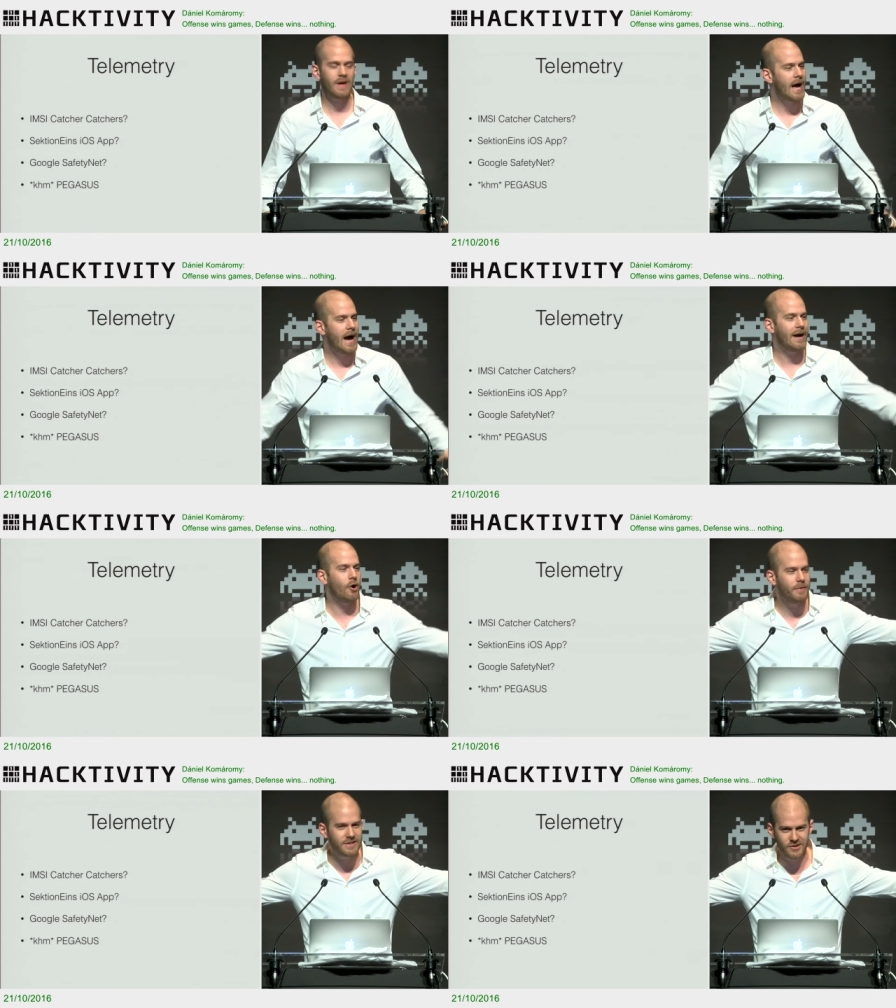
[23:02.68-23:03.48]
yeah, I
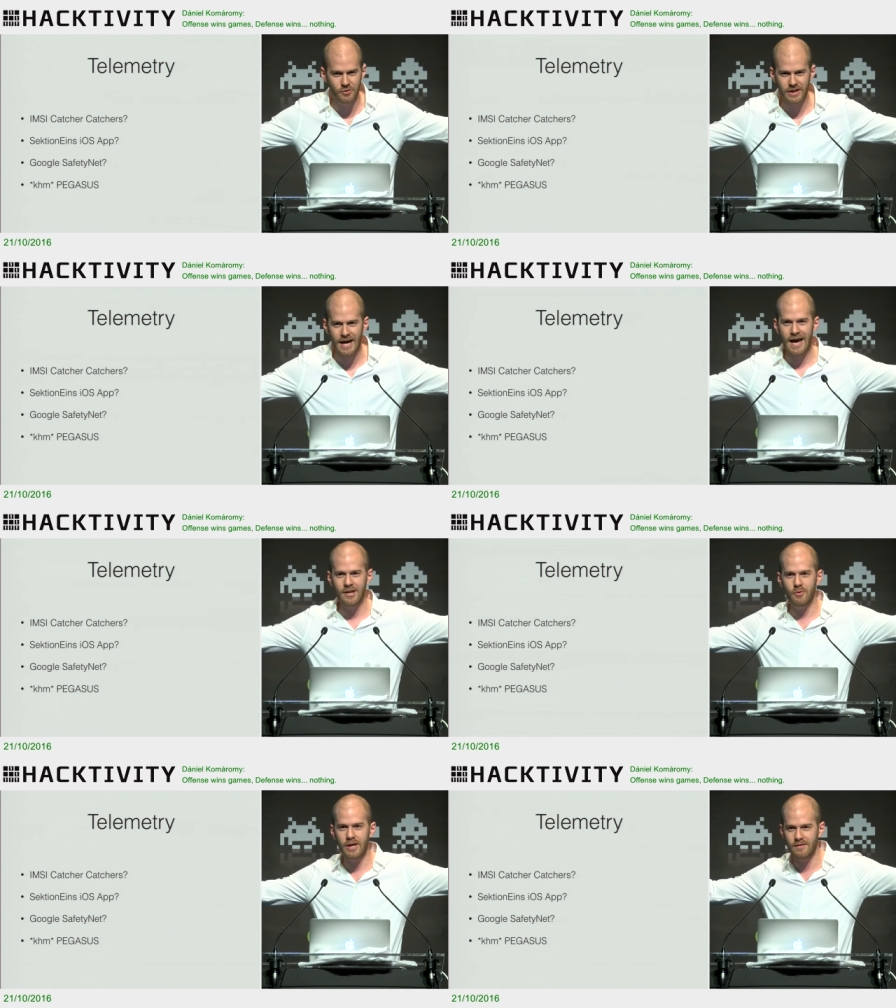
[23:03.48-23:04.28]
always knew it. I
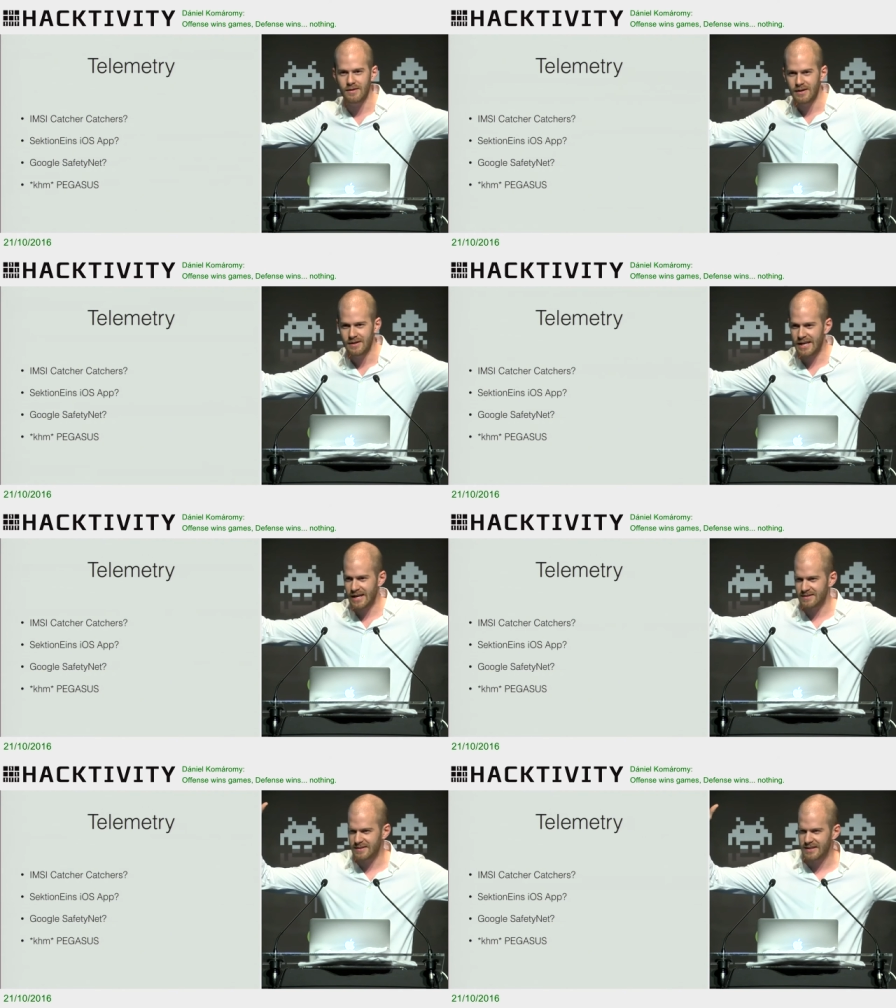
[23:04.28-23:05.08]
knew it. The
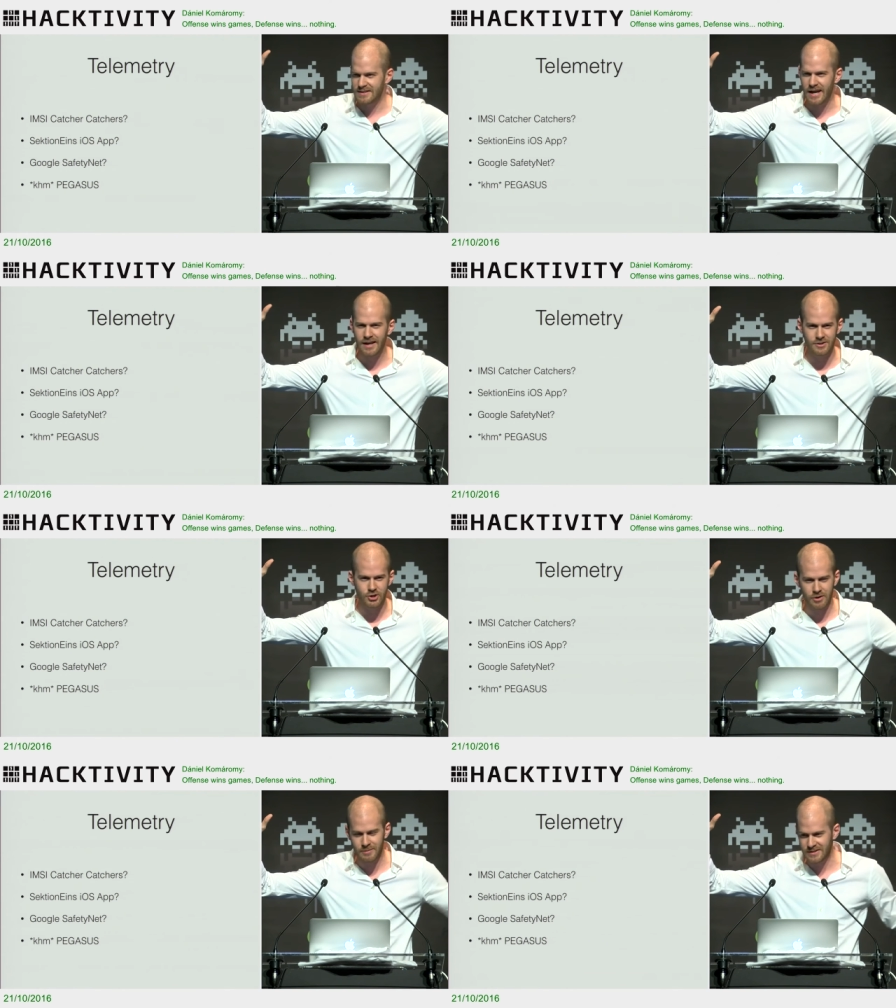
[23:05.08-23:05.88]
NSA is sacking the
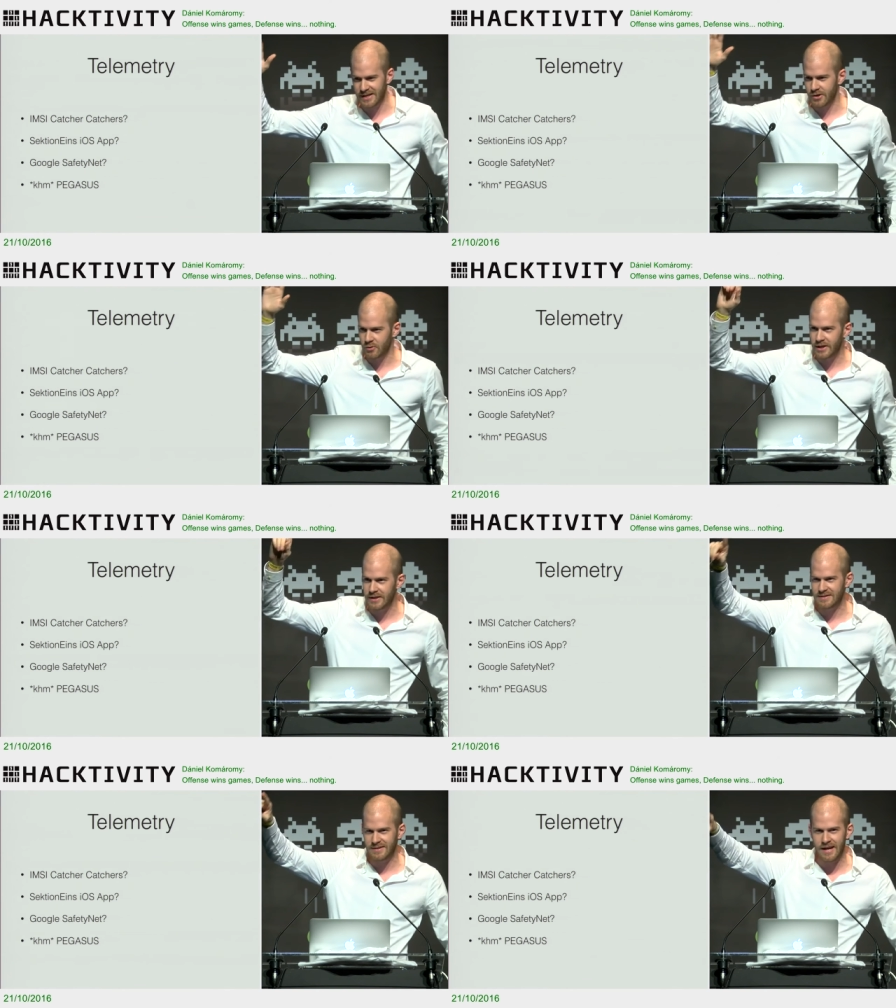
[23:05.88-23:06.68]
Germans. I knew it.
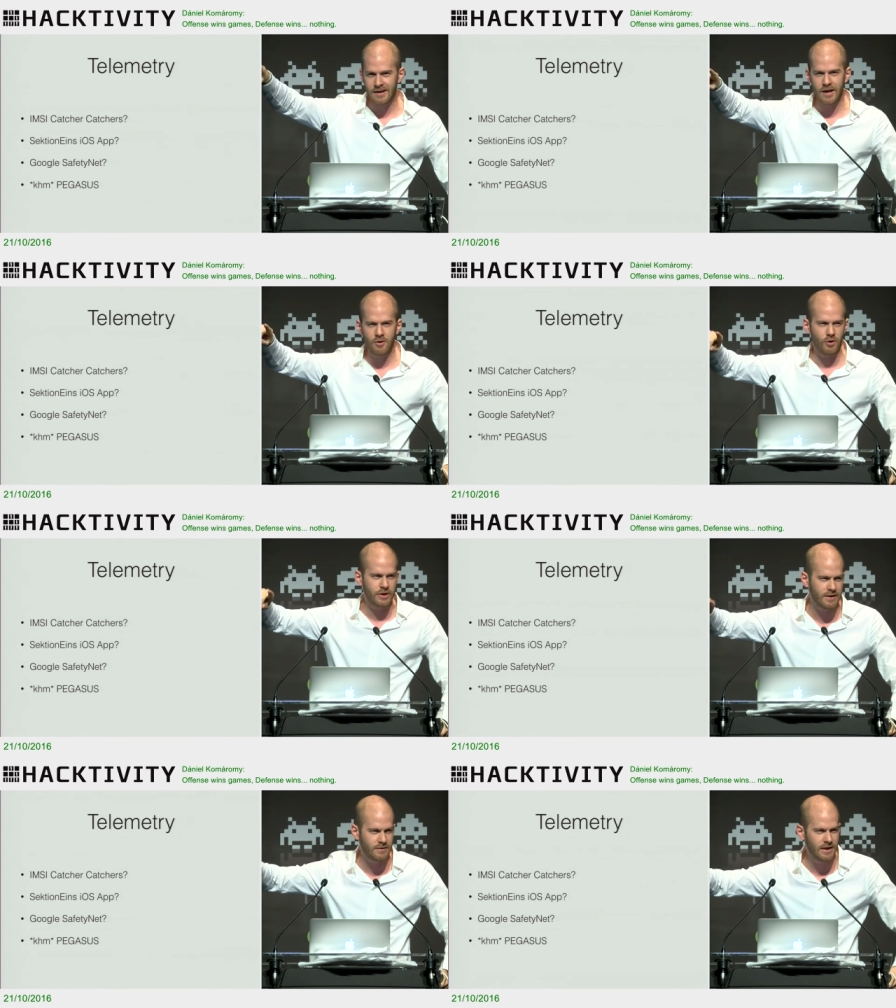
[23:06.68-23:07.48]
It's there. I called
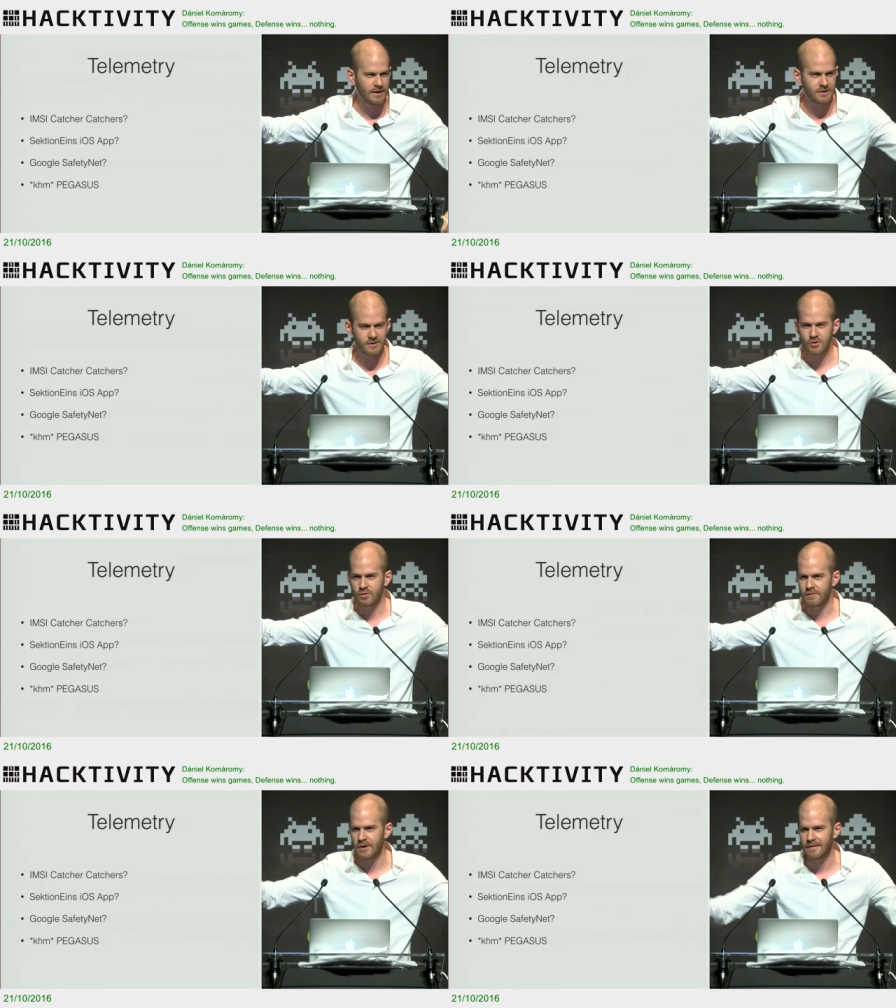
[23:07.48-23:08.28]
it. This is
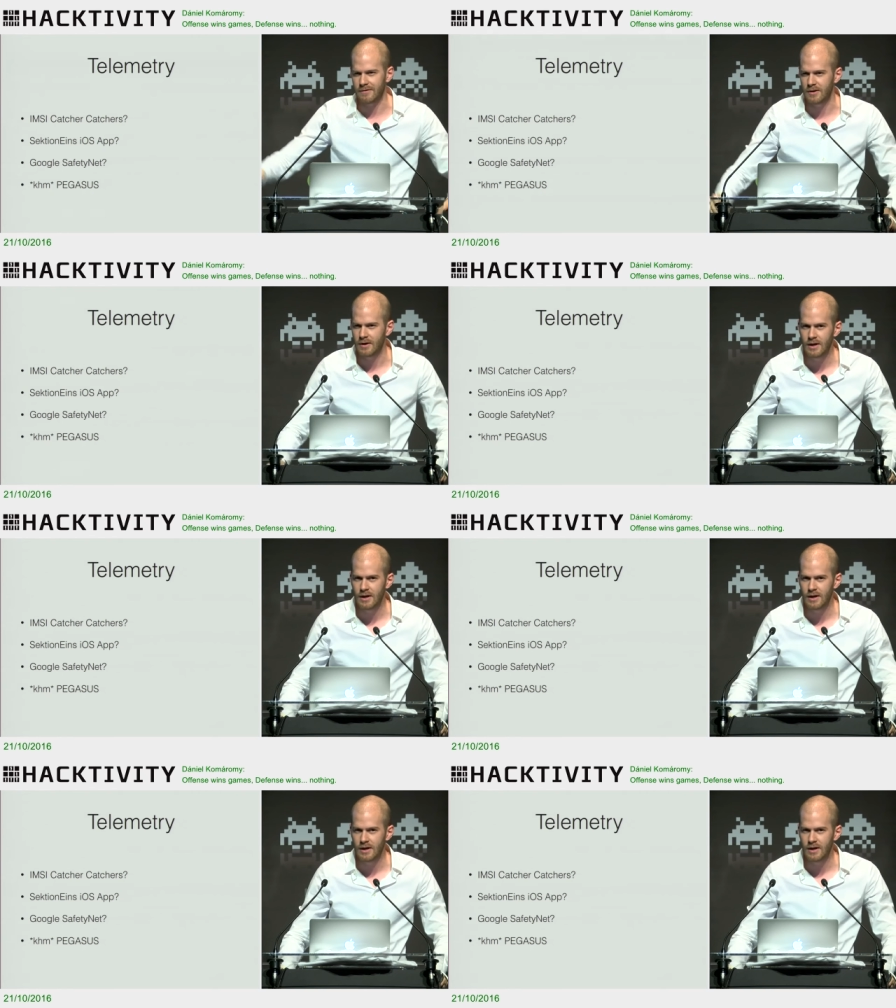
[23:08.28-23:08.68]
true forever.